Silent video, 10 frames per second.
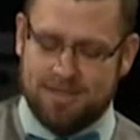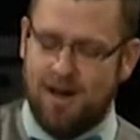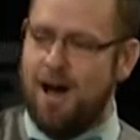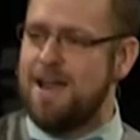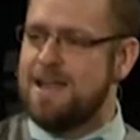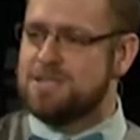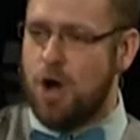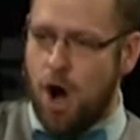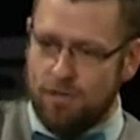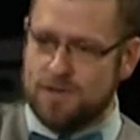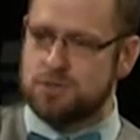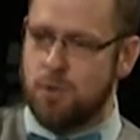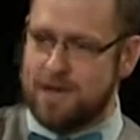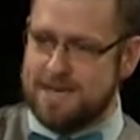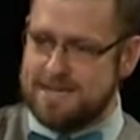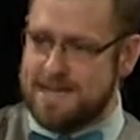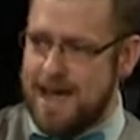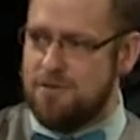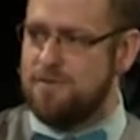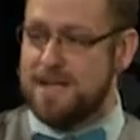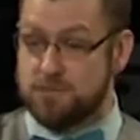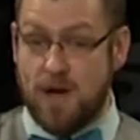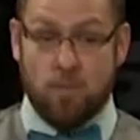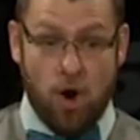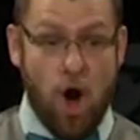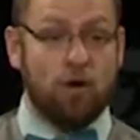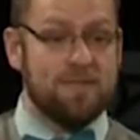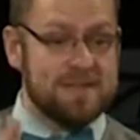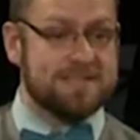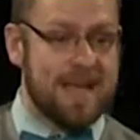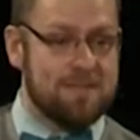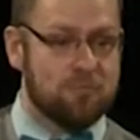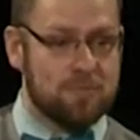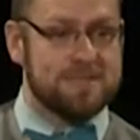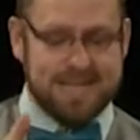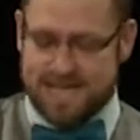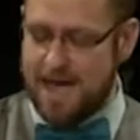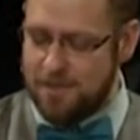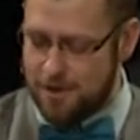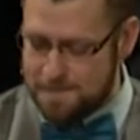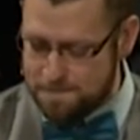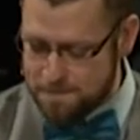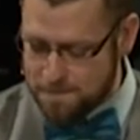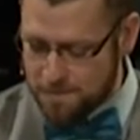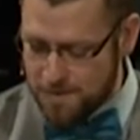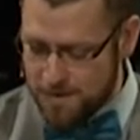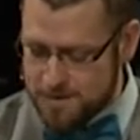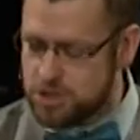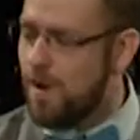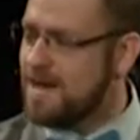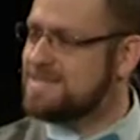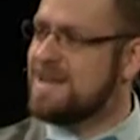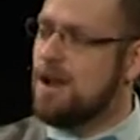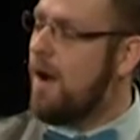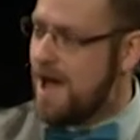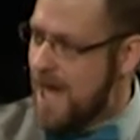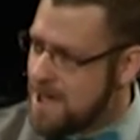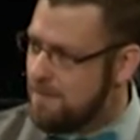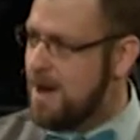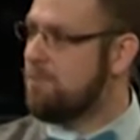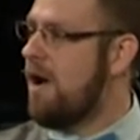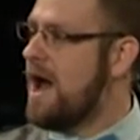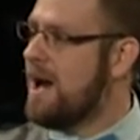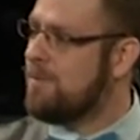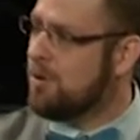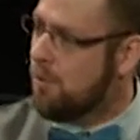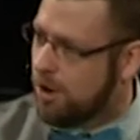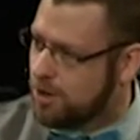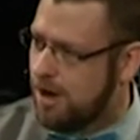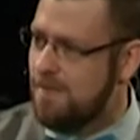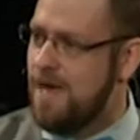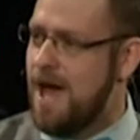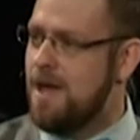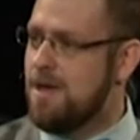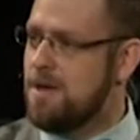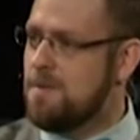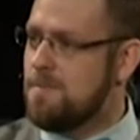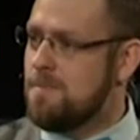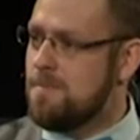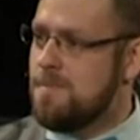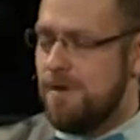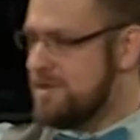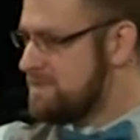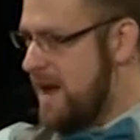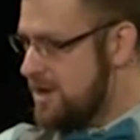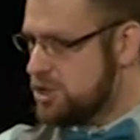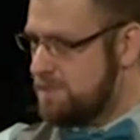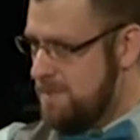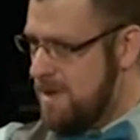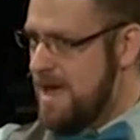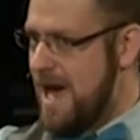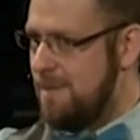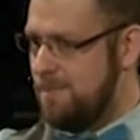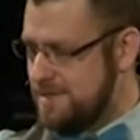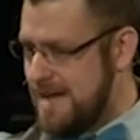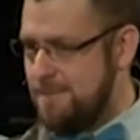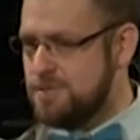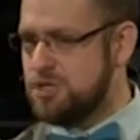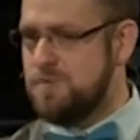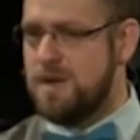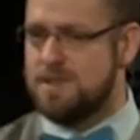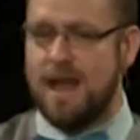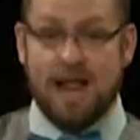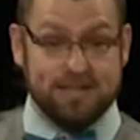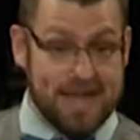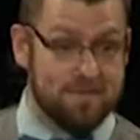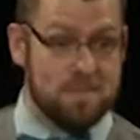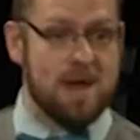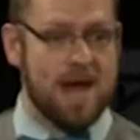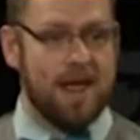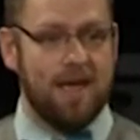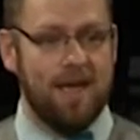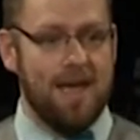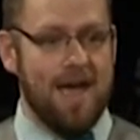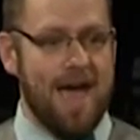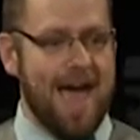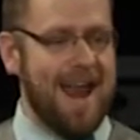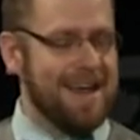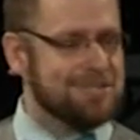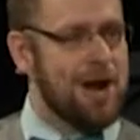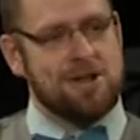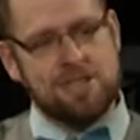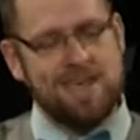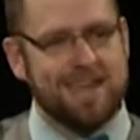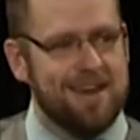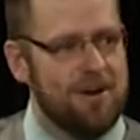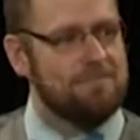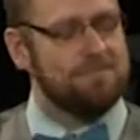thought. It's all of us working together. That's why we're all in the same room together. So I say, You know, I hate my pride. I'm going to work on that. Now, this may just be me, hap- this happens to me, but then I leave the meeting and I start to think, you know,